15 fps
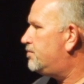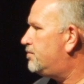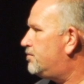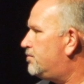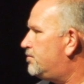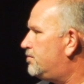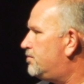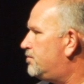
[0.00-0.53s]

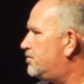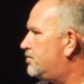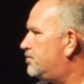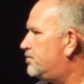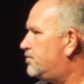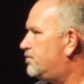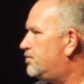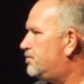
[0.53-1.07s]

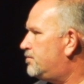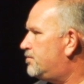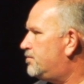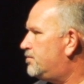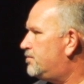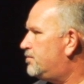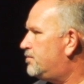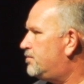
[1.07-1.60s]

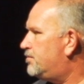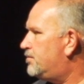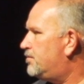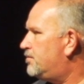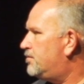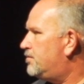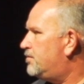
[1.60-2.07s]
(silence)